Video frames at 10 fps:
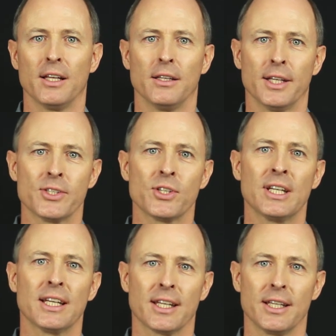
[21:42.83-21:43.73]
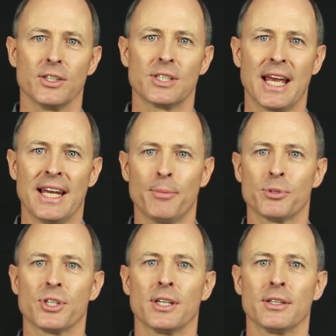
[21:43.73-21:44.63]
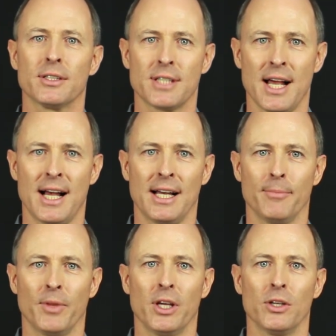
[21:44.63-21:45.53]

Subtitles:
Listen at least 80% of the time.